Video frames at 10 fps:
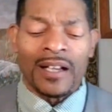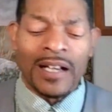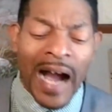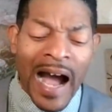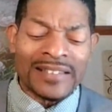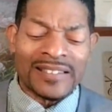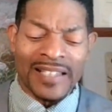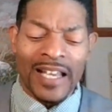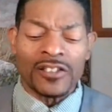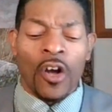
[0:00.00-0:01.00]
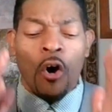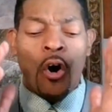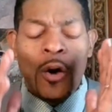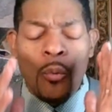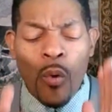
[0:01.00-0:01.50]
God says,
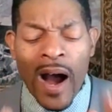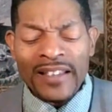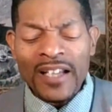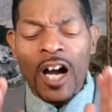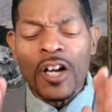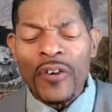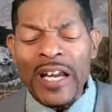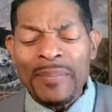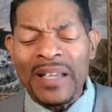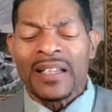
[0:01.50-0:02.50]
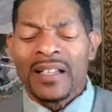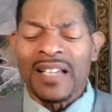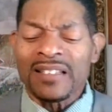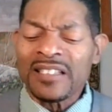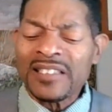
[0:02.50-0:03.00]
On what agreement
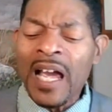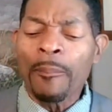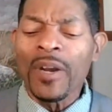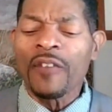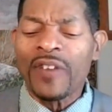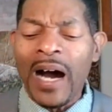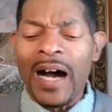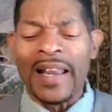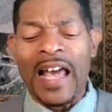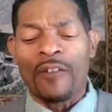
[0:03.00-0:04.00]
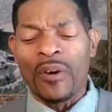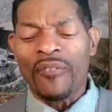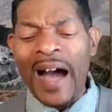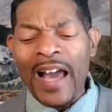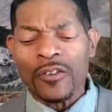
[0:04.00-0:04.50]
does the temple of God have with
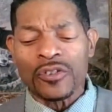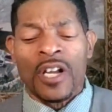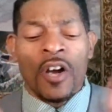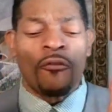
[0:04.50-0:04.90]
idols?